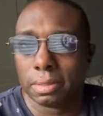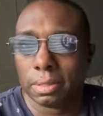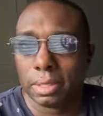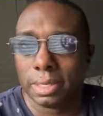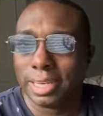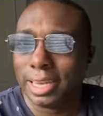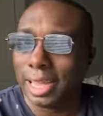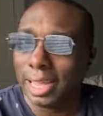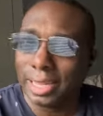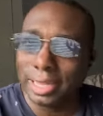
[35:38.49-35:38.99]

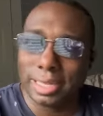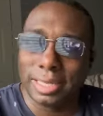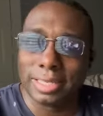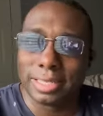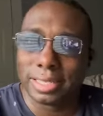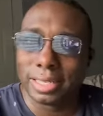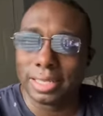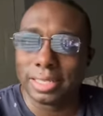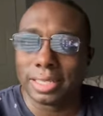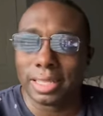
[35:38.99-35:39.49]
90
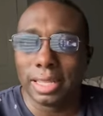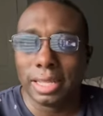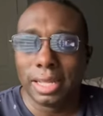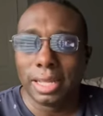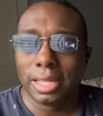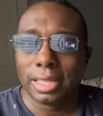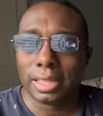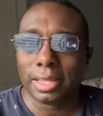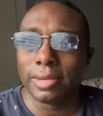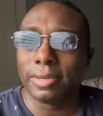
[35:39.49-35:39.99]
cents.
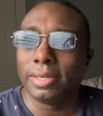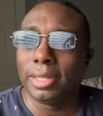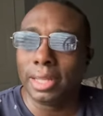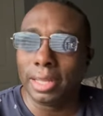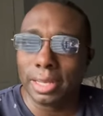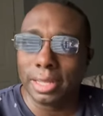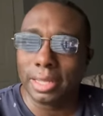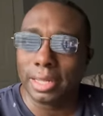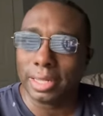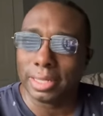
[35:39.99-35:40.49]
They're
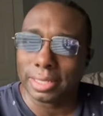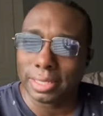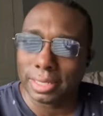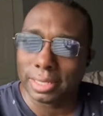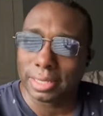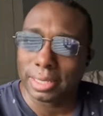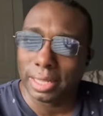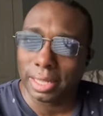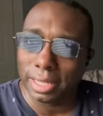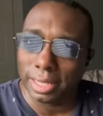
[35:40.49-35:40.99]
dealing in
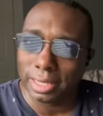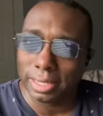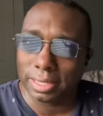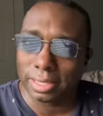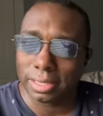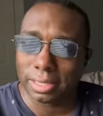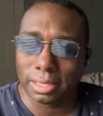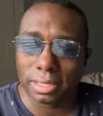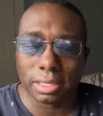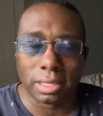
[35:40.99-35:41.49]

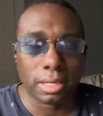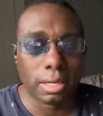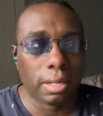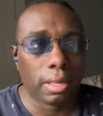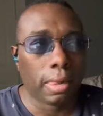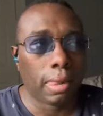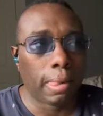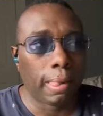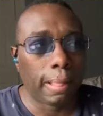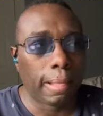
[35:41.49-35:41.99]
cents.
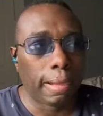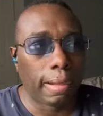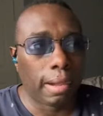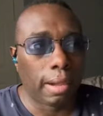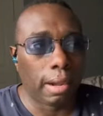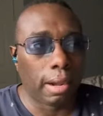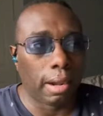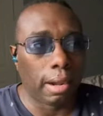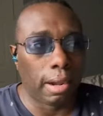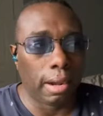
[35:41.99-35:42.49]

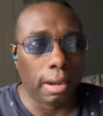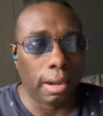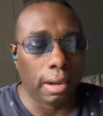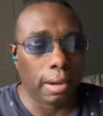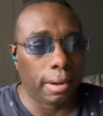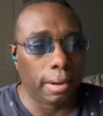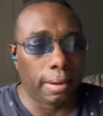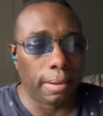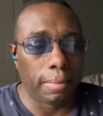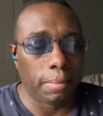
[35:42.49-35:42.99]

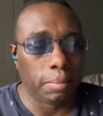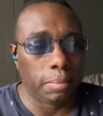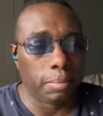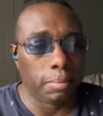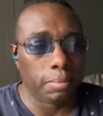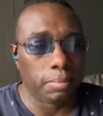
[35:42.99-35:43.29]
The